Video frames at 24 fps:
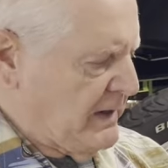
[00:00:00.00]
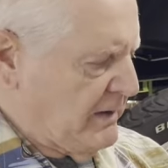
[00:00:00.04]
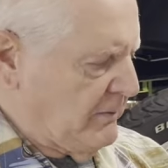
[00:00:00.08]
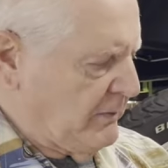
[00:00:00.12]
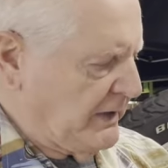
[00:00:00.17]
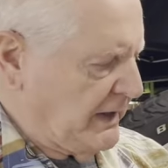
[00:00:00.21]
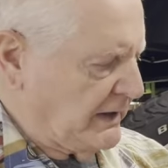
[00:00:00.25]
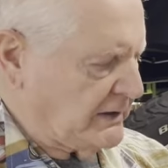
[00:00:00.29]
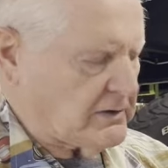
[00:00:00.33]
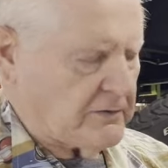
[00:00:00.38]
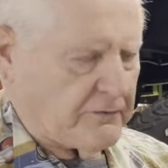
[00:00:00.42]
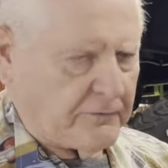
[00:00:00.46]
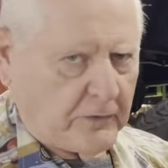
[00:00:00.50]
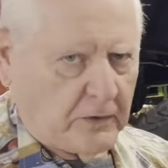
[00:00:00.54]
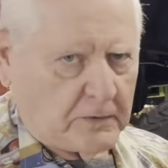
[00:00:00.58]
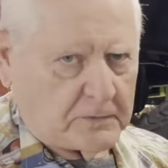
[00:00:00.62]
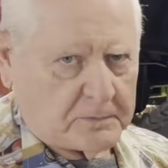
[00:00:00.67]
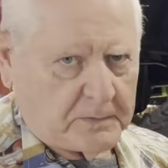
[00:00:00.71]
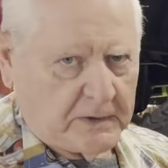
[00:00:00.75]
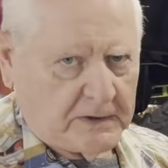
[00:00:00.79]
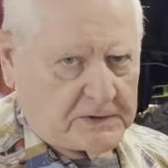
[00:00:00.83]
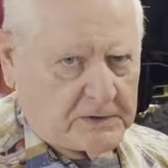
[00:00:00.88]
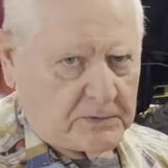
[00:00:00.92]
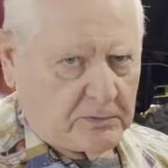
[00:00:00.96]
But that's the first
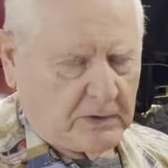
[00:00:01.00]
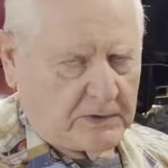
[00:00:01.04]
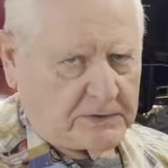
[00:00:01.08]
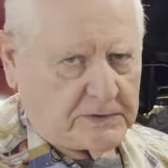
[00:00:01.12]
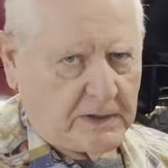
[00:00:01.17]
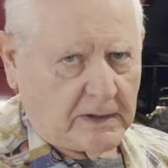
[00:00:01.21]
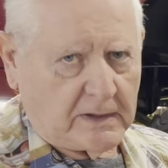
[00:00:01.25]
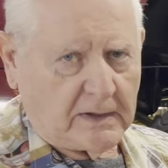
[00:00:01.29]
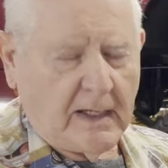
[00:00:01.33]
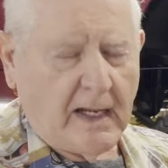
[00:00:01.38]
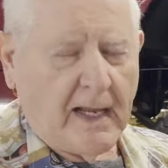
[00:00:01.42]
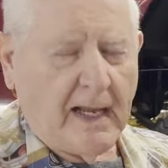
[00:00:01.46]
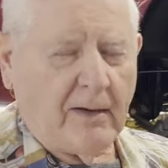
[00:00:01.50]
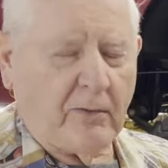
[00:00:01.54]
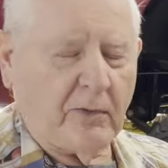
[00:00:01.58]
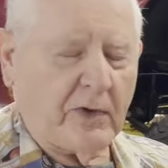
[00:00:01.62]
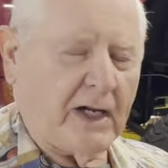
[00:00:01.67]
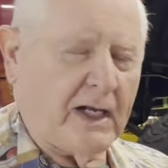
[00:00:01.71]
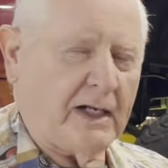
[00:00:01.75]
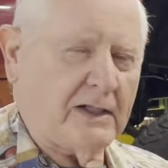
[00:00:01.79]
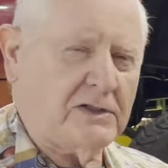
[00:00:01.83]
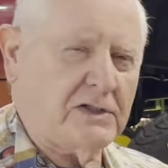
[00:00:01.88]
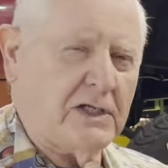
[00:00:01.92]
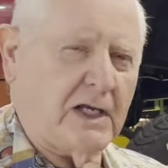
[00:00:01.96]
place you want to check. Now, how would
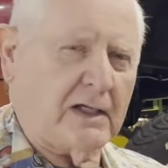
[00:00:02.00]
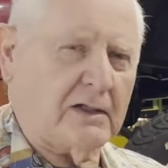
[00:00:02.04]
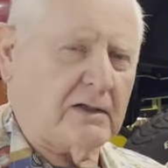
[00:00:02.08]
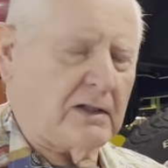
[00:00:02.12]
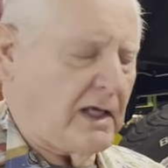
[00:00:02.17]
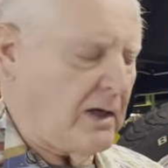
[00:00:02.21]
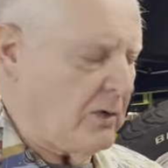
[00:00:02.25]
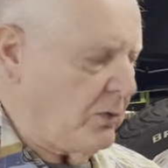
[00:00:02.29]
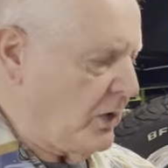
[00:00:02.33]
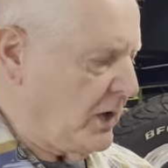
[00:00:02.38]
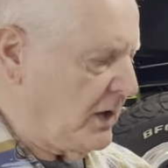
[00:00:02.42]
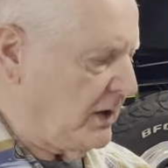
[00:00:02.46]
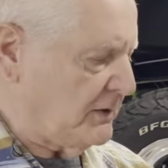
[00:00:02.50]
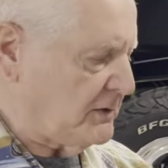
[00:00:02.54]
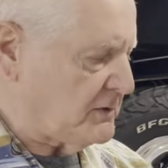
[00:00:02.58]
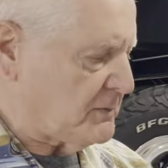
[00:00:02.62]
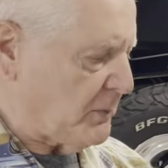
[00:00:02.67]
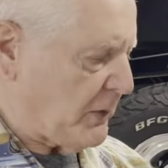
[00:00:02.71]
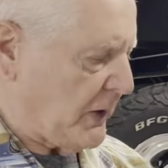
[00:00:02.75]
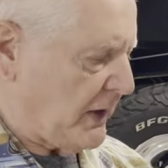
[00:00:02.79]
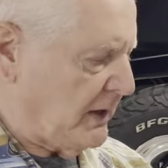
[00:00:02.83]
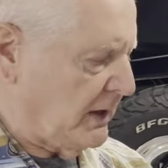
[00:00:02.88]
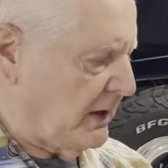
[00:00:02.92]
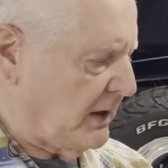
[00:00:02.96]
I check that? Well,
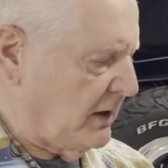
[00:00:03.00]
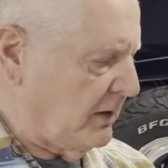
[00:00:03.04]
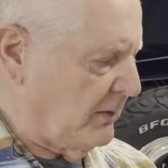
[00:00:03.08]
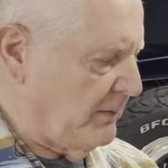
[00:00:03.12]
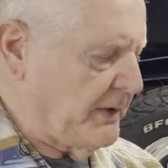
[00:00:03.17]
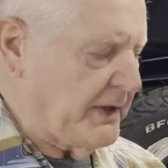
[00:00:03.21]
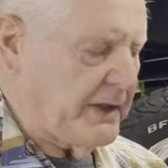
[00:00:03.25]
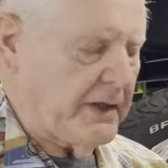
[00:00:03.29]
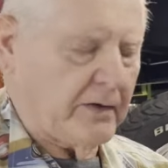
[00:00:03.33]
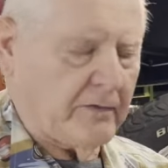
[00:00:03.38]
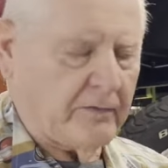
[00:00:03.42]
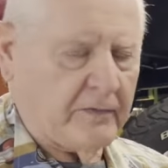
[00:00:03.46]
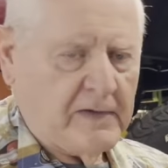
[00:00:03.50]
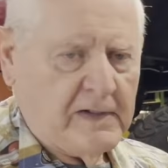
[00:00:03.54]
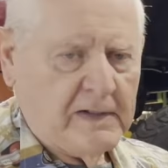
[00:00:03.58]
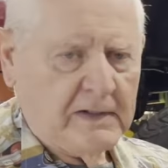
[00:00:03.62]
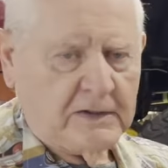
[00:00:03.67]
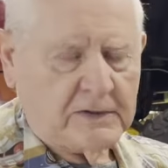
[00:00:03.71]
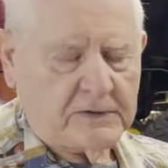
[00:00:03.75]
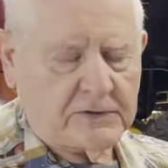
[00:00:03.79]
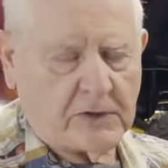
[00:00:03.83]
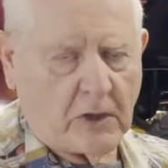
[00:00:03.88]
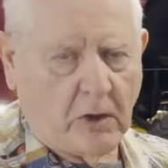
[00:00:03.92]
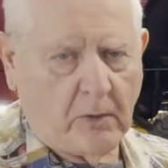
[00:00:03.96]
spray a little bit of
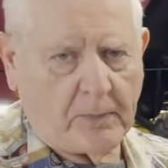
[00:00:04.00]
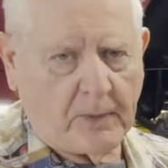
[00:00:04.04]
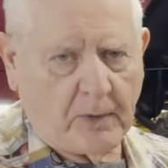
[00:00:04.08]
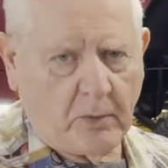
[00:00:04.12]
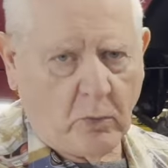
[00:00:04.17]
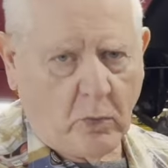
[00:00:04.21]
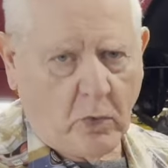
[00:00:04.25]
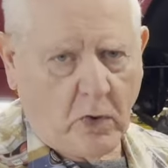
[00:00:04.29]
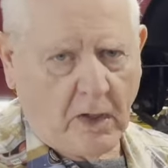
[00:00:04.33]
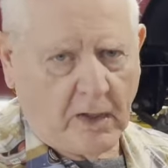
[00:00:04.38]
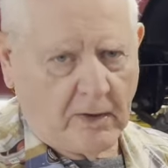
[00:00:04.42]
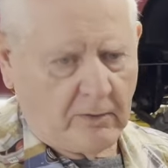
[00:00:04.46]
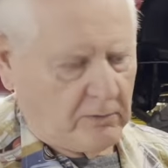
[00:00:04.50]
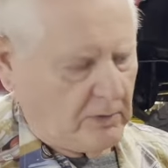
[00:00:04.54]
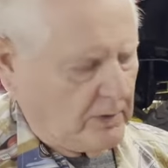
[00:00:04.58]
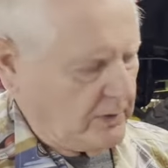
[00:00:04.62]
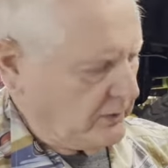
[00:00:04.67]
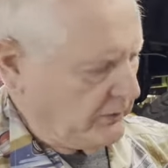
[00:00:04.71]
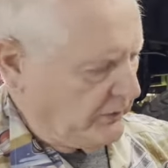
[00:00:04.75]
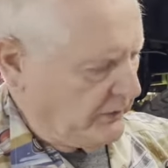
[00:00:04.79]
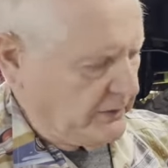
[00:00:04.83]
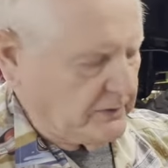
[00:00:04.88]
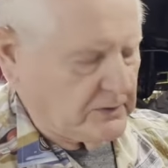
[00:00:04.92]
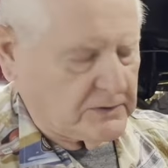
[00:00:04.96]
soapy water
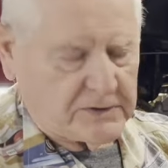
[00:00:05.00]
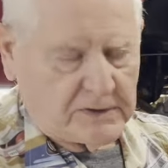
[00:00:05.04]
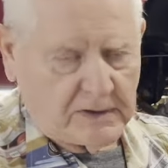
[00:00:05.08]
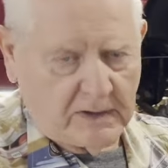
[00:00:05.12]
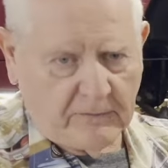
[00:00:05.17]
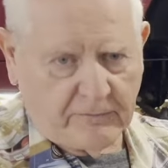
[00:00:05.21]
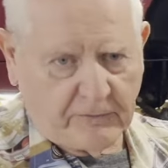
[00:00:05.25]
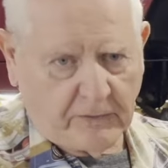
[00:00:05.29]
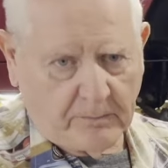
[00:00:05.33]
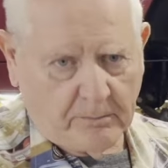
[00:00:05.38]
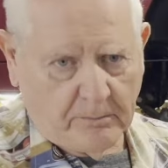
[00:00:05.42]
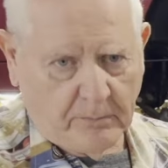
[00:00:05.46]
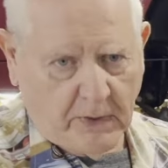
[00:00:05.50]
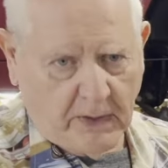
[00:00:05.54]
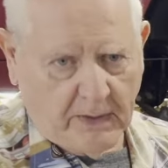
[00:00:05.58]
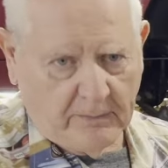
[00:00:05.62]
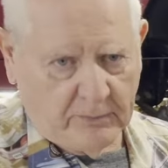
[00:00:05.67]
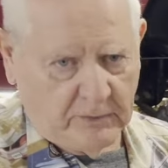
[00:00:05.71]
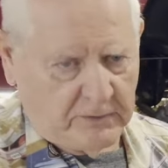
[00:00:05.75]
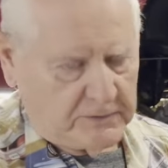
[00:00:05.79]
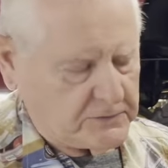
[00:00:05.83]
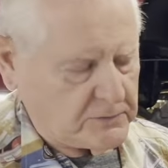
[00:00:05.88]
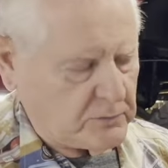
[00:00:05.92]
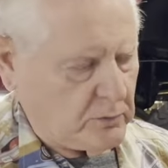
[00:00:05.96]
under there to see if it
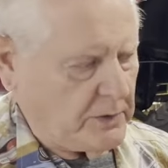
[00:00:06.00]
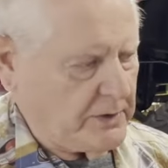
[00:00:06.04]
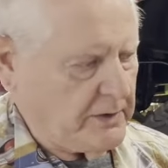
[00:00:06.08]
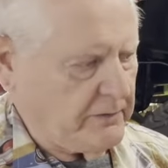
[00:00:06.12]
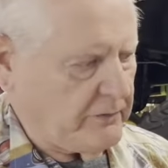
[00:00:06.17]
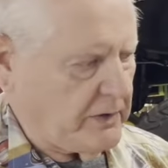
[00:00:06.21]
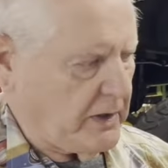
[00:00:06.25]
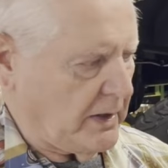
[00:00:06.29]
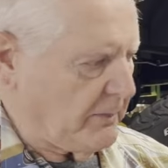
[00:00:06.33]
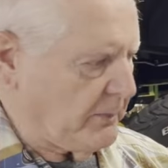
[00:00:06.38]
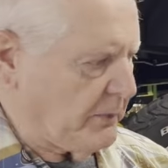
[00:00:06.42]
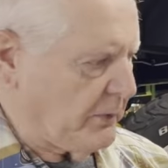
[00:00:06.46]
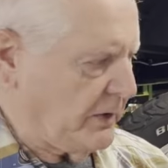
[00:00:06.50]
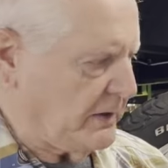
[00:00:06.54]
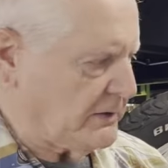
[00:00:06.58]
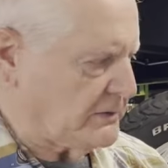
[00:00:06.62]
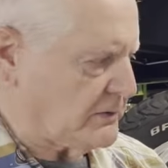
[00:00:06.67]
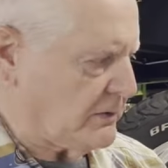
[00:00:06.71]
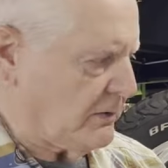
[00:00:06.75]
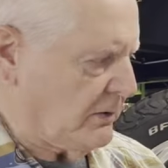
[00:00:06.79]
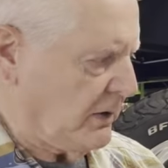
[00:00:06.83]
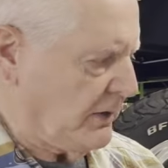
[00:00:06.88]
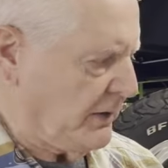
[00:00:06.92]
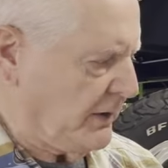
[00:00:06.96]
bubbles when you've got
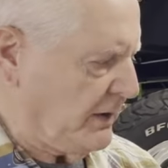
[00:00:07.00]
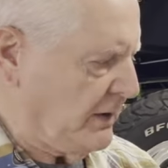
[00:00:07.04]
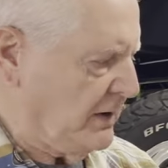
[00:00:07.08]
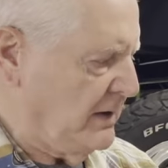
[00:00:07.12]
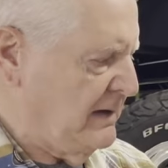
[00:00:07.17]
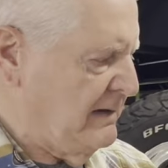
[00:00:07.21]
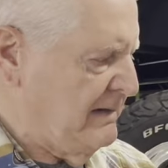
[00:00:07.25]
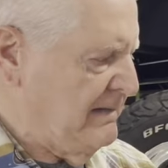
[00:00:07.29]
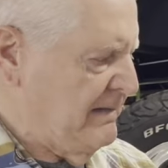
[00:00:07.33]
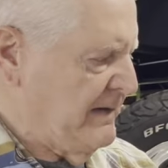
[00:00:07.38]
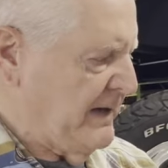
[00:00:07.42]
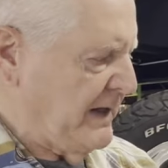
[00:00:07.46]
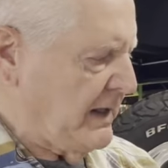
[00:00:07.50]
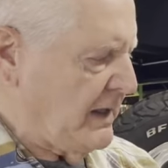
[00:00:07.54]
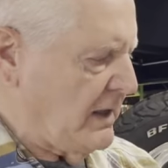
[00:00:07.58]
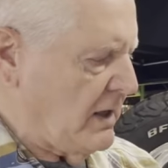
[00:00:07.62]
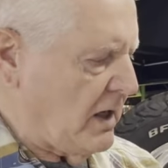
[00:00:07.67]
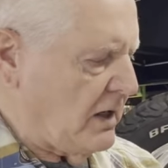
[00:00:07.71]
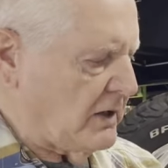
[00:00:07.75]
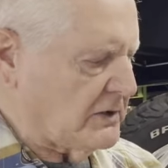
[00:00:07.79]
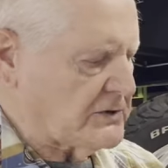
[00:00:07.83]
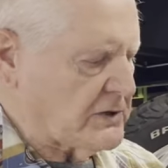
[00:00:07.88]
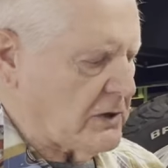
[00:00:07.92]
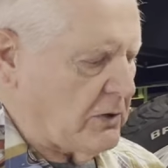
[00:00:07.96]
pressure on it. And
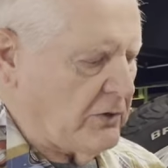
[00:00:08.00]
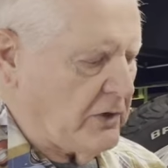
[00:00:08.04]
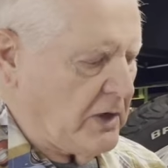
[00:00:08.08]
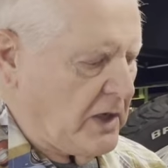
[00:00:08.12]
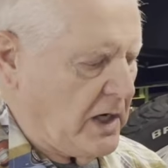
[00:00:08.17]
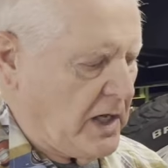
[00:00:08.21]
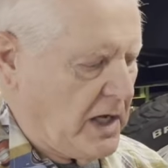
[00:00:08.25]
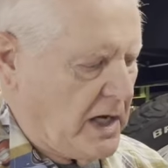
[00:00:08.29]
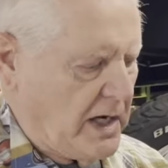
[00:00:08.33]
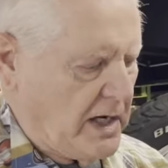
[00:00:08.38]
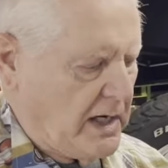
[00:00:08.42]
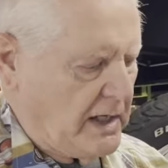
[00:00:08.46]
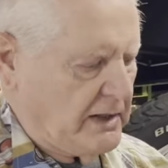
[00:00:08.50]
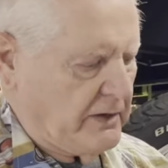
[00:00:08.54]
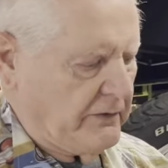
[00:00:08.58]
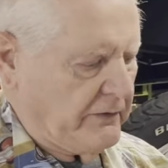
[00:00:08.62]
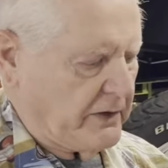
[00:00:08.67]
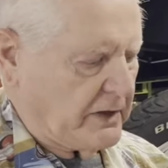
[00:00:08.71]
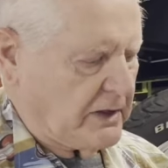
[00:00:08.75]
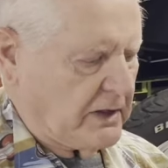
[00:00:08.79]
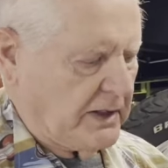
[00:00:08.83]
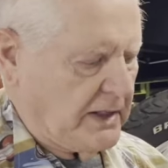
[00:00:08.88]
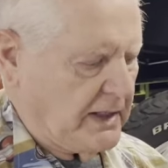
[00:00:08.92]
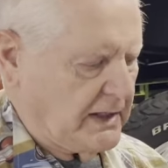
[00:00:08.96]
also the line and
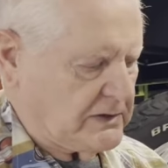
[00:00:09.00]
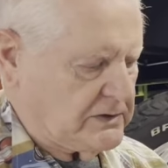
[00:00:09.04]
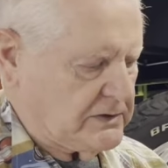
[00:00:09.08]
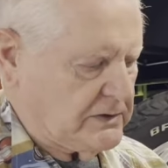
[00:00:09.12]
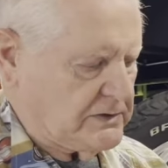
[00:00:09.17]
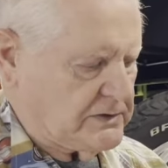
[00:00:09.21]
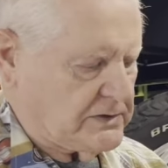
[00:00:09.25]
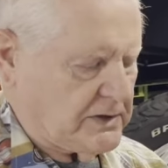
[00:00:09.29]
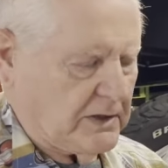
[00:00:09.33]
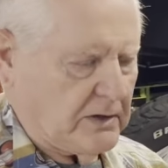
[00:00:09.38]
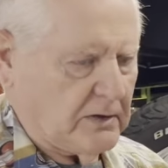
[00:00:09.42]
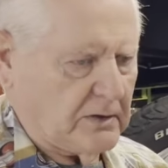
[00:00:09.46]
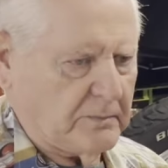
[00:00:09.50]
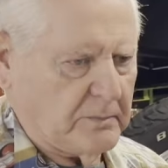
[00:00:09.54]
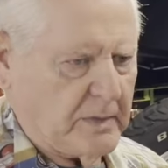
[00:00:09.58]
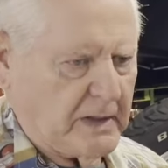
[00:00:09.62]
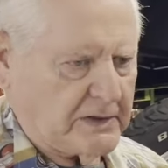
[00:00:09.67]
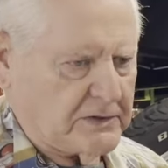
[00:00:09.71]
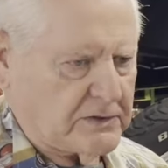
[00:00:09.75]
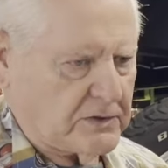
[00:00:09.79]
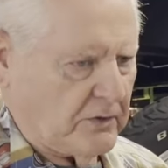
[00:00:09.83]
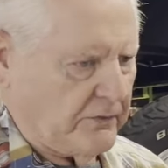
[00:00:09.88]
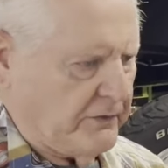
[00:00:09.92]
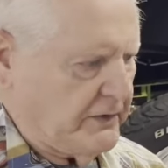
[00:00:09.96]
the connections here to
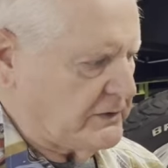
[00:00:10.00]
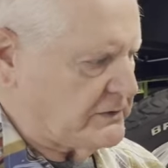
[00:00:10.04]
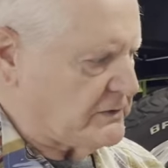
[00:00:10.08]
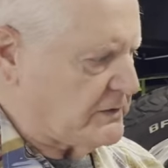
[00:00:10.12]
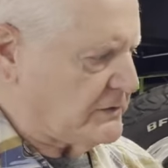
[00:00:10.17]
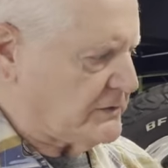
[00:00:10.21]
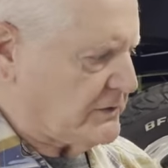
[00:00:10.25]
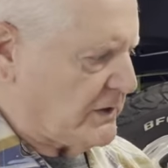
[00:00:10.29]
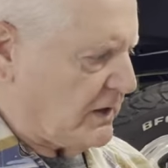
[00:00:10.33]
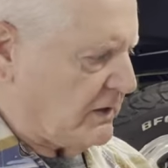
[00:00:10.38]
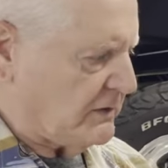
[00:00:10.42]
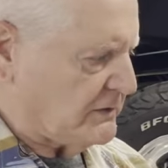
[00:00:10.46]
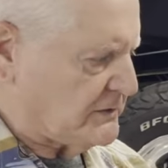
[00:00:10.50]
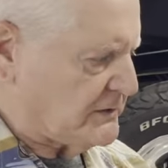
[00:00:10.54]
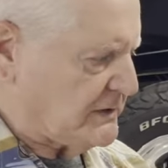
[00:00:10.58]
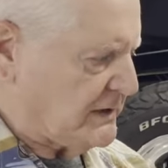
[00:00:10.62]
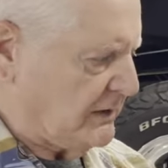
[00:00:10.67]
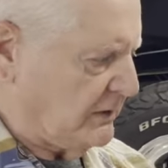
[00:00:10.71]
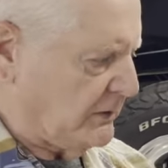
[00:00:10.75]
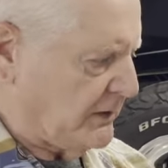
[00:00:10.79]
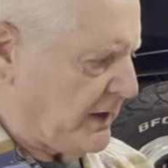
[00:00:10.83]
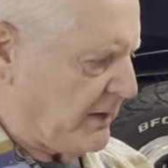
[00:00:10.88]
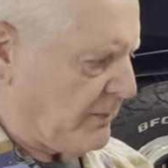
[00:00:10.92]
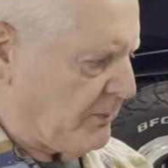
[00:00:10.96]
make sure this is all
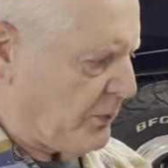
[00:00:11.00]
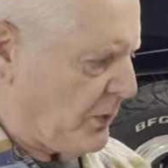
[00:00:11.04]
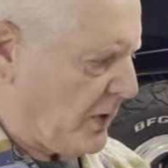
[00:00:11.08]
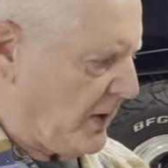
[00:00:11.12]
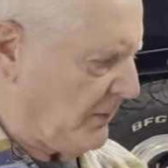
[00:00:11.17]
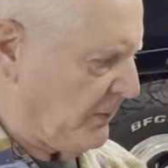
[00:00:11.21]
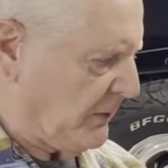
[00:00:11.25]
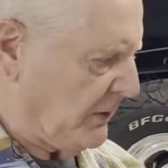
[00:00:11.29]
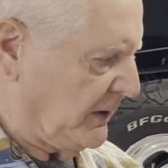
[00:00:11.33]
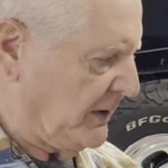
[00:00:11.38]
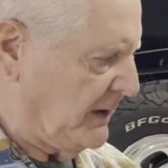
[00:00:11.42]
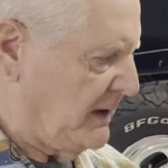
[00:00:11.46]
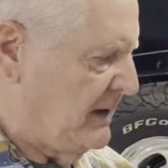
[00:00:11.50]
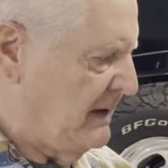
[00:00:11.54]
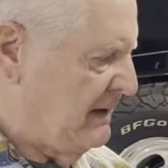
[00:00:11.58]
sealed up properly.